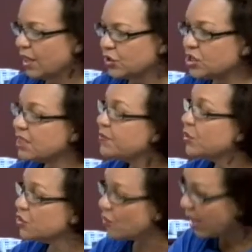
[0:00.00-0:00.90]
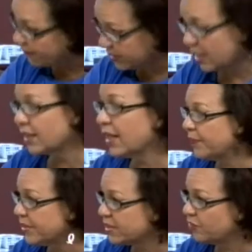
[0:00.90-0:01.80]
She says, because you have to get that
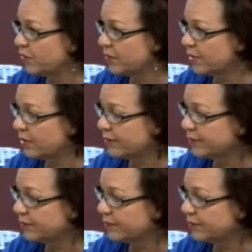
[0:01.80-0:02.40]
of paper.